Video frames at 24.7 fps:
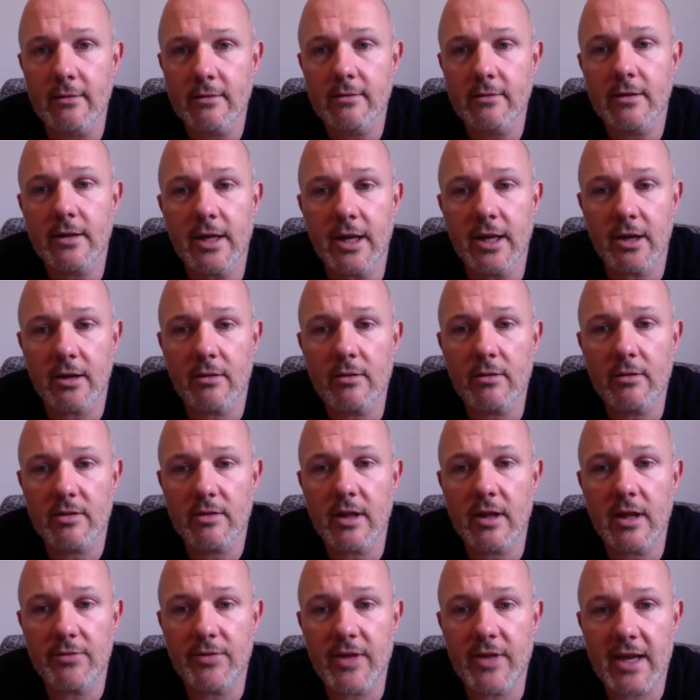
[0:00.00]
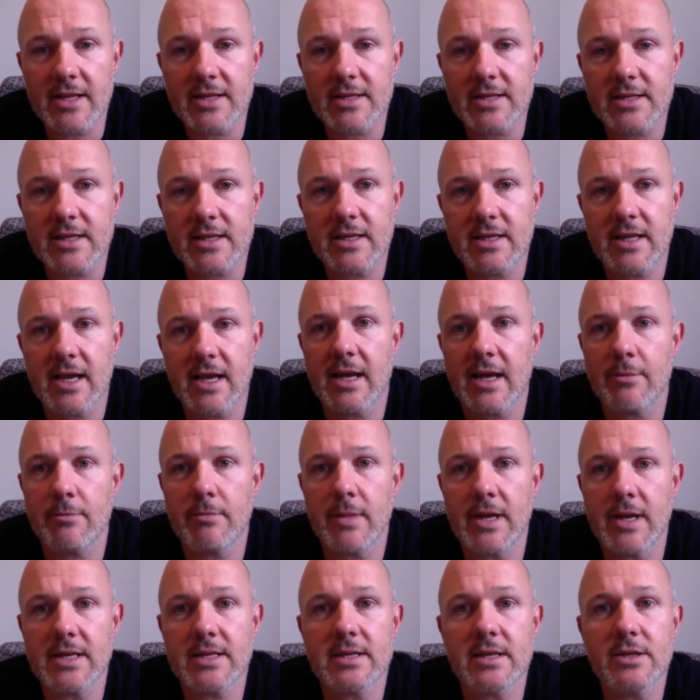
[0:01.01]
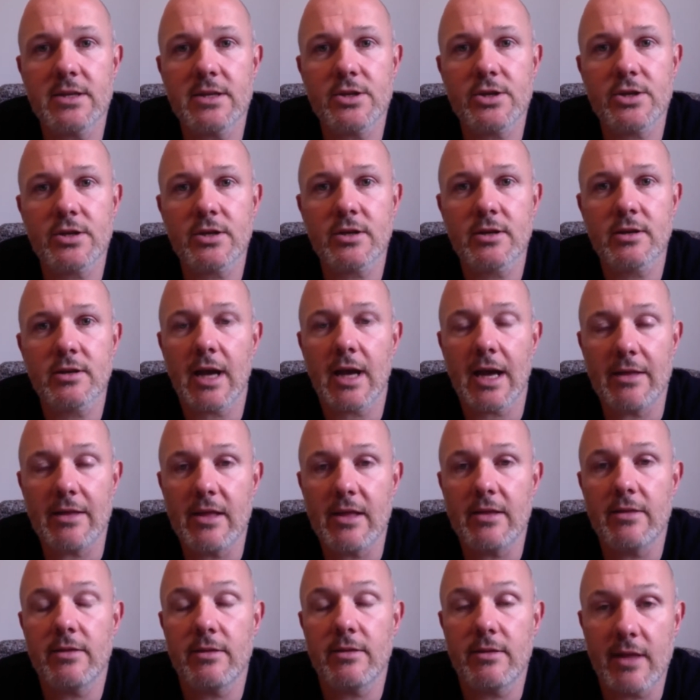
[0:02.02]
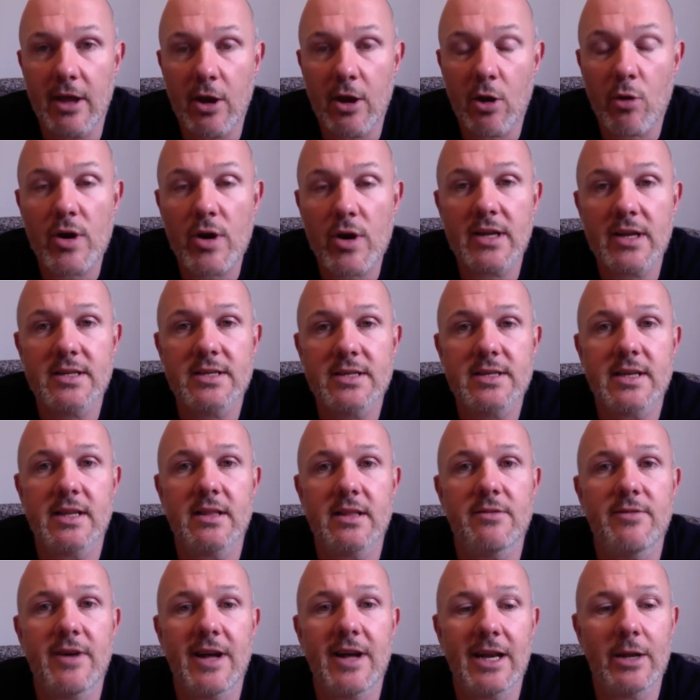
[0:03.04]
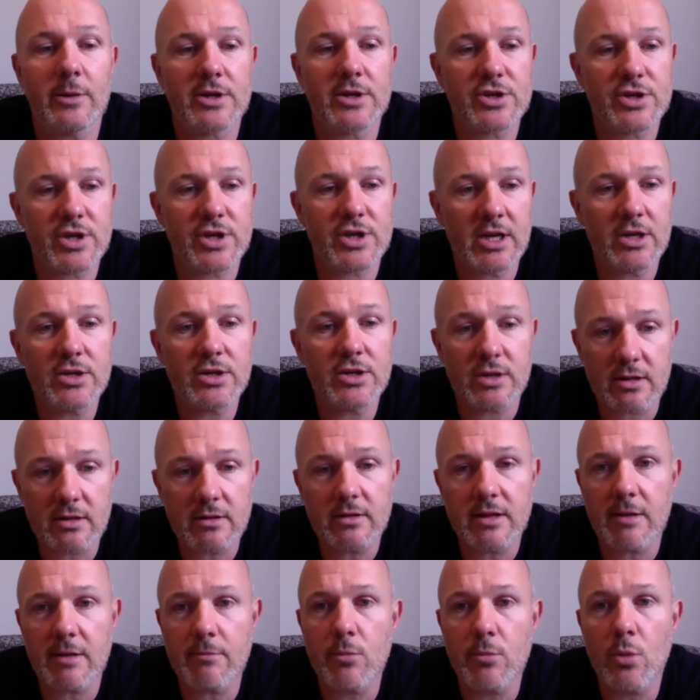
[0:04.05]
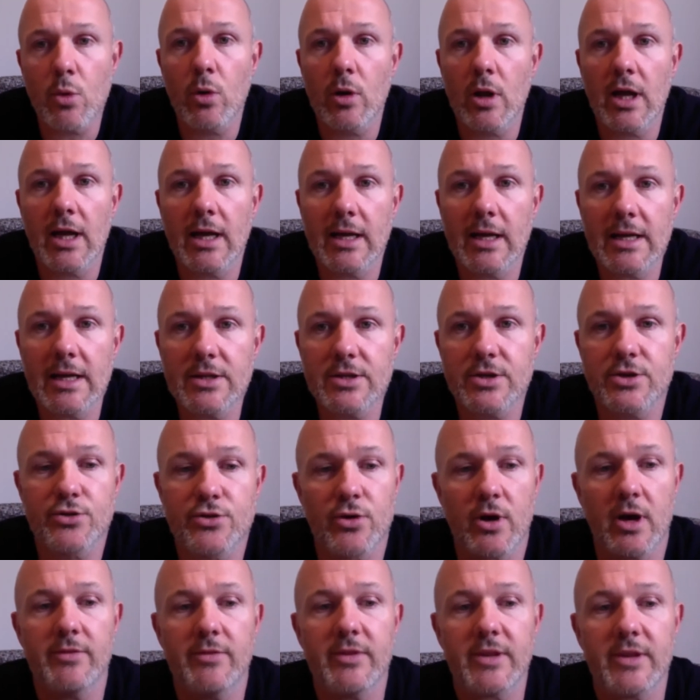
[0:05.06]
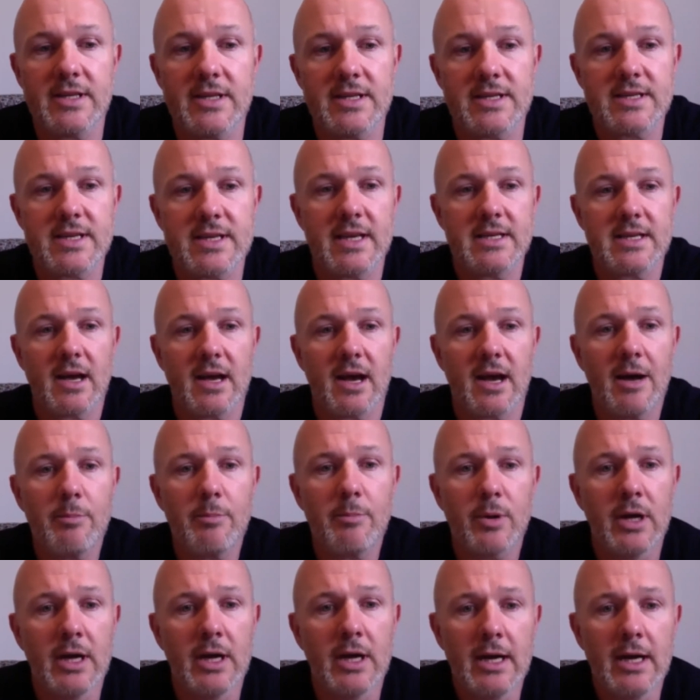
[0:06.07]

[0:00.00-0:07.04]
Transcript: You know, if they can see that message and then they already understand the value exchange, they're more likely to drive the consent up.